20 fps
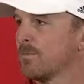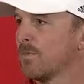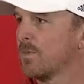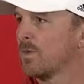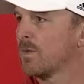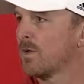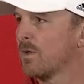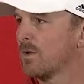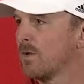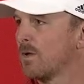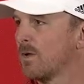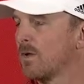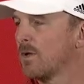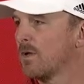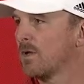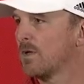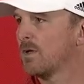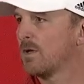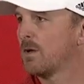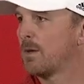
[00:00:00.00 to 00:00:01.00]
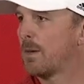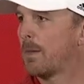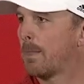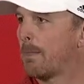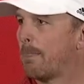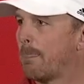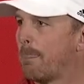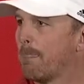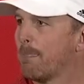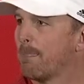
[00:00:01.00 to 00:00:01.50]
Like, where do you feel like you're
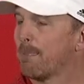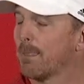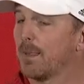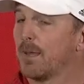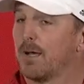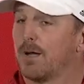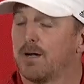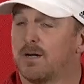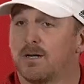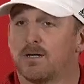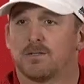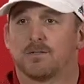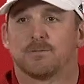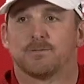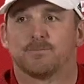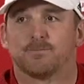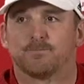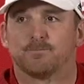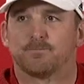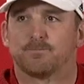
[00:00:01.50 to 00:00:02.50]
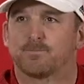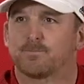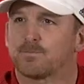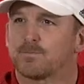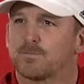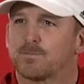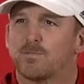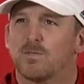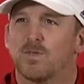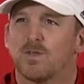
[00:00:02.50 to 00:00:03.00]
strong based on what you have
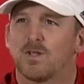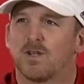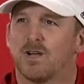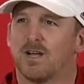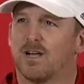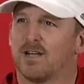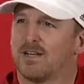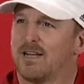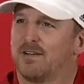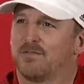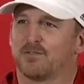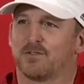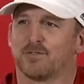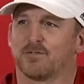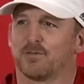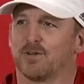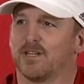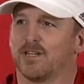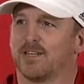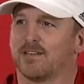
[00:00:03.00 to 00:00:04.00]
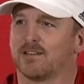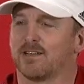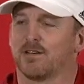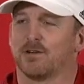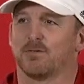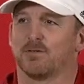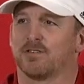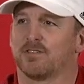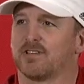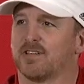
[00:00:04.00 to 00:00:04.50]
in uh, After three days, I
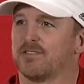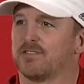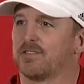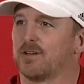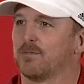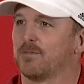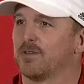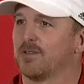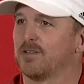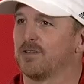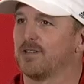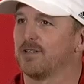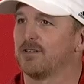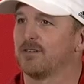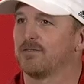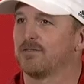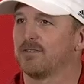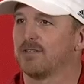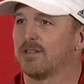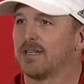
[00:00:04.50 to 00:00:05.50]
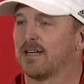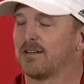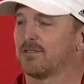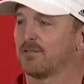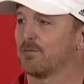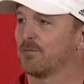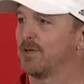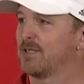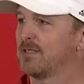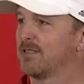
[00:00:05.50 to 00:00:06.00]
don't want to say something, and then
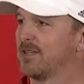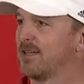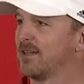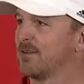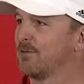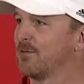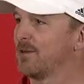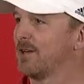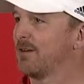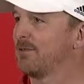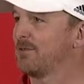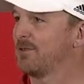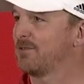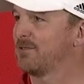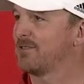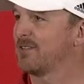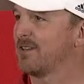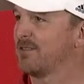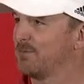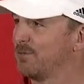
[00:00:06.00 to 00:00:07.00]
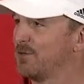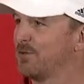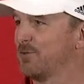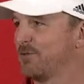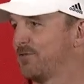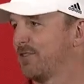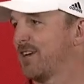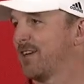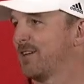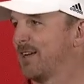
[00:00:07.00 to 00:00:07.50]
after week 10 or whatever you say, well, you
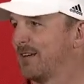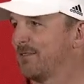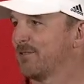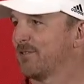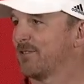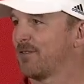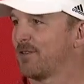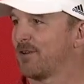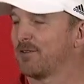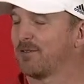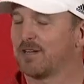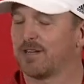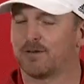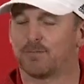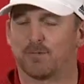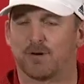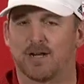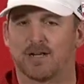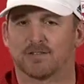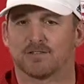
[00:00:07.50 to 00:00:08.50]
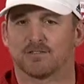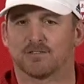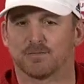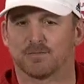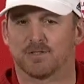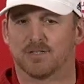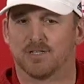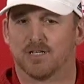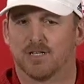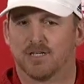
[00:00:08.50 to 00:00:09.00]
said after the third day of practice,
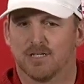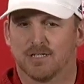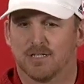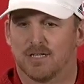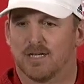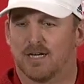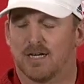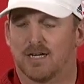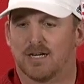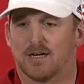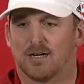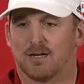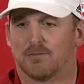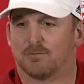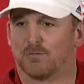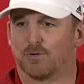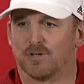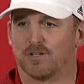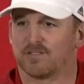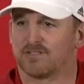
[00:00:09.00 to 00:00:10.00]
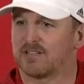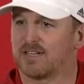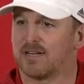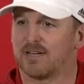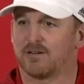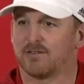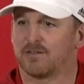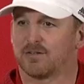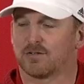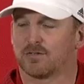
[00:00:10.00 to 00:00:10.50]
but uh, I'm really
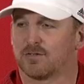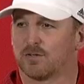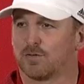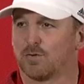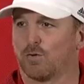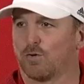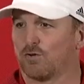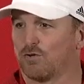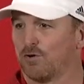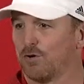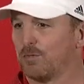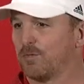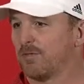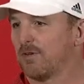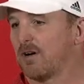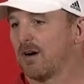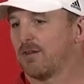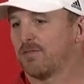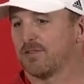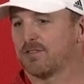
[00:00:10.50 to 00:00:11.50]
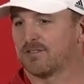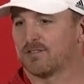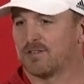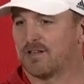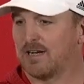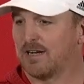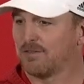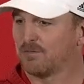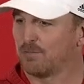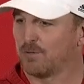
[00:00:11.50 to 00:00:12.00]
excited. The, the, core group of our offensive
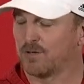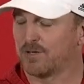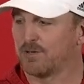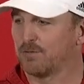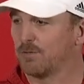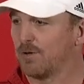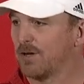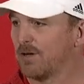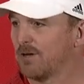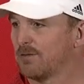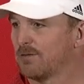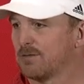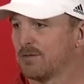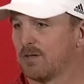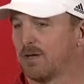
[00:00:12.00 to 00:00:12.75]
line is working well.